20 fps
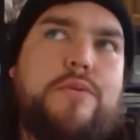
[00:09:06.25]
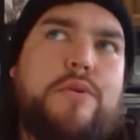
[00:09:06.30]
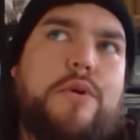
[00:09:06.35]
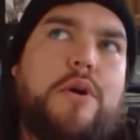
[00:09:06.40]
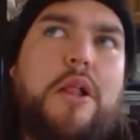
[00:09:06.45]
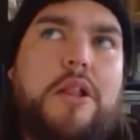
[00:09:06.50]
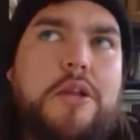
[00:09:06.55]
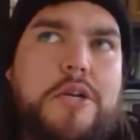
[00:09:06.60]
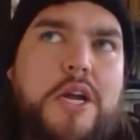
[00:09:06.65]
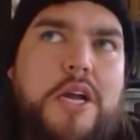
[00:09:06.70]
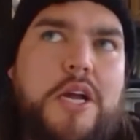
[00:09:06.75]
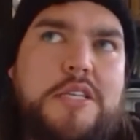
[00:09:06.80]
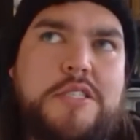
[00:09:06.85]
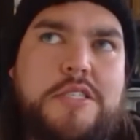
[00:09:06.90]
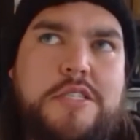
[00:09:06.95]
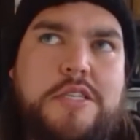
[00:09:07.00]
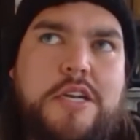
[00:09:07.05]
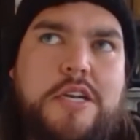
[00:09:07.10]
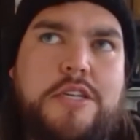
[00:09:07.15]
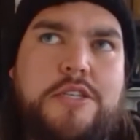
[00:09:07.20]
All across
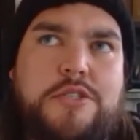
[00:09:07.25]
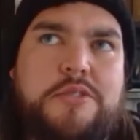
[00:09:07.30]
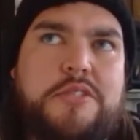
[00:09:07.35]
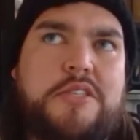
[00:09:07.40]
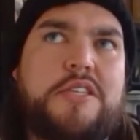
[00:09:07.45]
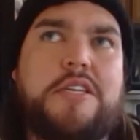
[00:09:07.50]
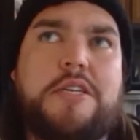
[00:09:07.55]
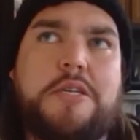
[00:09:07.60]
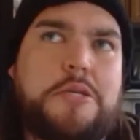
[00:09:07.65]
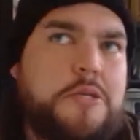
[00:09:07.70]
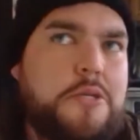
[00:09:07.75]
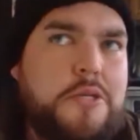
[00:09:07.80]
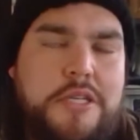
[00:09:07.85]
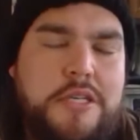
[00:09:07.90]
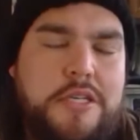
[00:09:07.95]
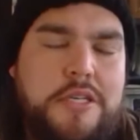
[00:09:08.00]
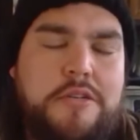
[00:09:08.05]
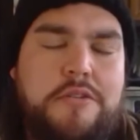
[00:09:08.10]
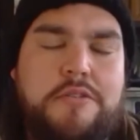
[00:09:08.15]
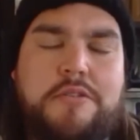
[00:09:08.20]
this country, including
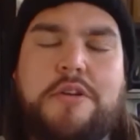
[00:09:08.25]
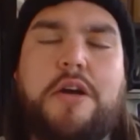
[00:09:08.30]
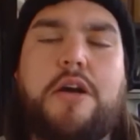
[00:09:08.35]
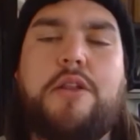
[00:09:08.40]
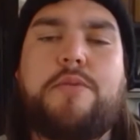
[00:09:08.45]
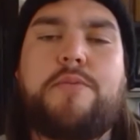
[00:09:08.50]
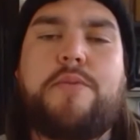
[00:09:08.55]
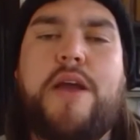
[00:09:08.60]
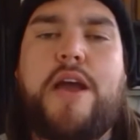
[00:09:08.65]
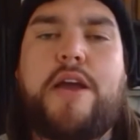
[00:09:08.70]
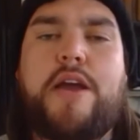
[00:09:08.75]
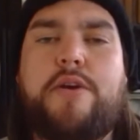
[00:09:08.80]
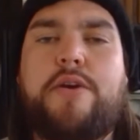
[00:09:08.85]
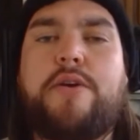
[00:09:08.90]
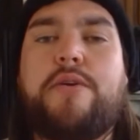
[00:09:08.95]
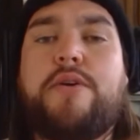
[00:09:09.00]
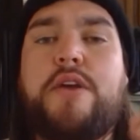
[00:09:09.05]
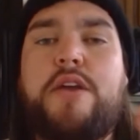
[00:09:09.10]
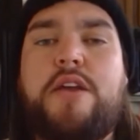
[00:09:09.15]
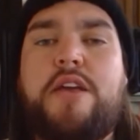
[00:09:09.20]
here in
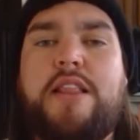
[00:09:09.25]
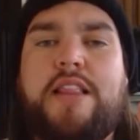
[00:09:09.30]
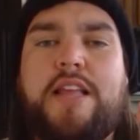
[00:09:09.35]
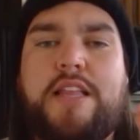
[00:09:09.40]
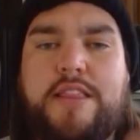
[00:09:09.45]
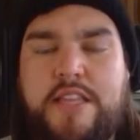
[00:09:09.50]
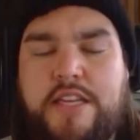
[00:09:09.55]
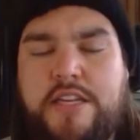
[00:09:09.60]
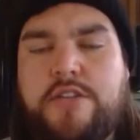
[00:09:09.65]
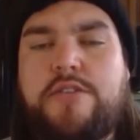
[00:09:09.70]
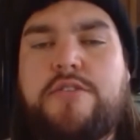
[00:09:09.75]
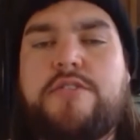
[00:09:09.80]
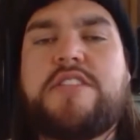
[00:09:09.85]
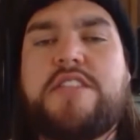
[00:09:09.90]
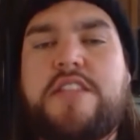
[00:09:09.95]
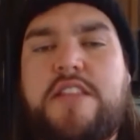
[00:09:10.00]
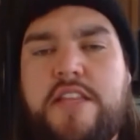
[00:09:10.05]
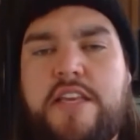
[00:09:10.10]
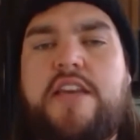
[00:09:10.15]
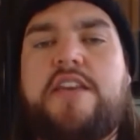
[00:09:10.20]
Colorado, Latinos
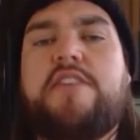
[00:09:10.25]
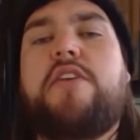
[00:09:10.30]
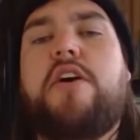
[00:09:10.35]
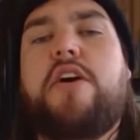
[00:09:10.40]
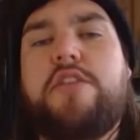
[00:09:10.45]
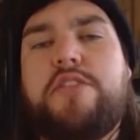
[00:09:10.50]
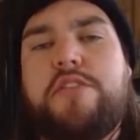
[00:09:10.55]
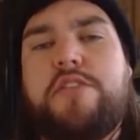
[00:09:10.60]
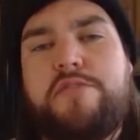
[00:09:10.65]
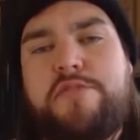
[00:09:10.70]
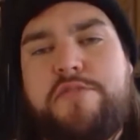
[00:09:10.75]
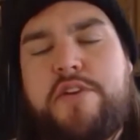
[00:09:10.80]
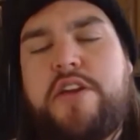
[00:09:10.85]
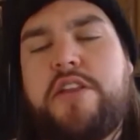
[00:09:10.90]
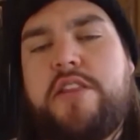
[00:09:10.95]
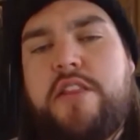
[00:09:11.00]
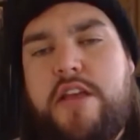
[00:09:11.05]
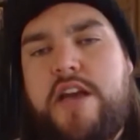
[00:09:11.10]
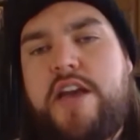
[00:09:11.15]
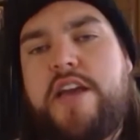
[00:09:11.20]
live on the
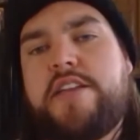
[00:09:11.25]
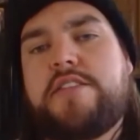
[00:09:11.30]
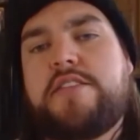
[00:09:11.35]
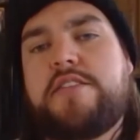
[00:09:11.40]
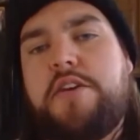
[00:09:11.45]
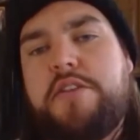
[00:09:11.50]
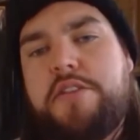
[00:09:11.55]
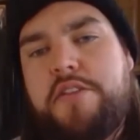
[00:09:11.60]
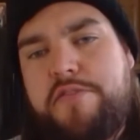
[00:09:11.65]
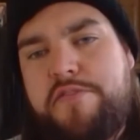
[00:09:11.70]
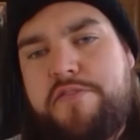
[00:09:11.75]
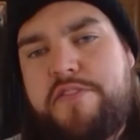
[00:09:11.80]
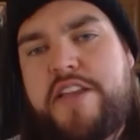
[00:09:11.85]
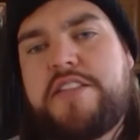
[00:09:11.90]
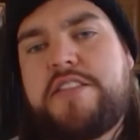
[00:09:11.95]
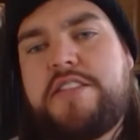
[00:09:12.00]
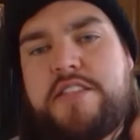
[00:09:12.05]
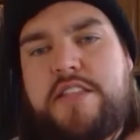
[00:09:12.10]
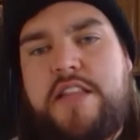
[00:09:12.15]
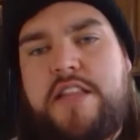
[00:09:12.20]
front lines, on the
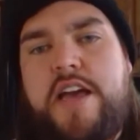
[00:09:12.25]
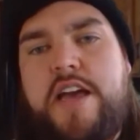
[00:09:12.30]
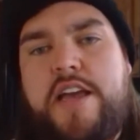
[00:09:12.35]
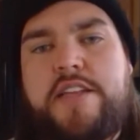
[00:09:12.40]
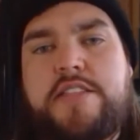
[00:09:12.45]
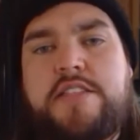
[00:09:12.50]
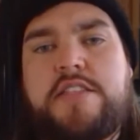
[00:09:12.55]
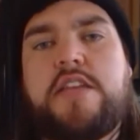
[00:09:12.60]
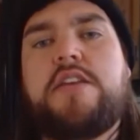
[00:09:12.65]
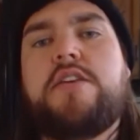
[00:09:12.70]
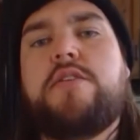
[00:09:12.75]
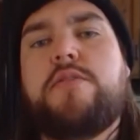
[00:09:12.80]
fence lines.